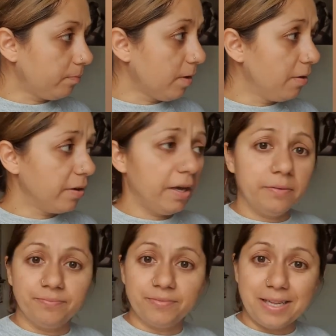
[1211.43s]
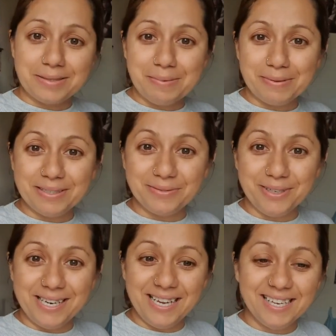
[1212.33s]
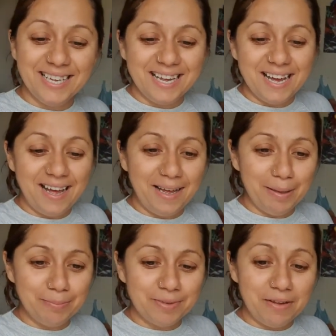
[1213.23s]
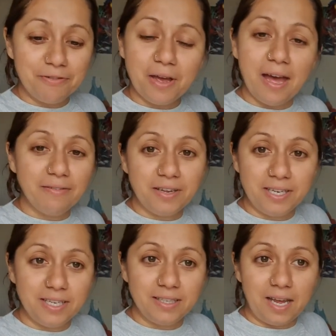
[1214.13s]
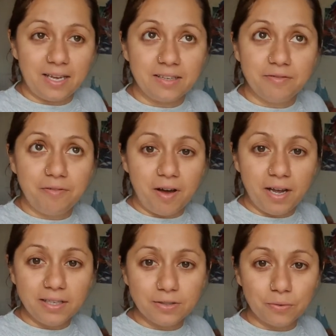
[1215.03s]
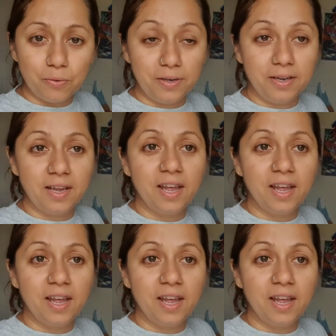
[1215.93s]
Okay, that's about it really. If you have any like advice on,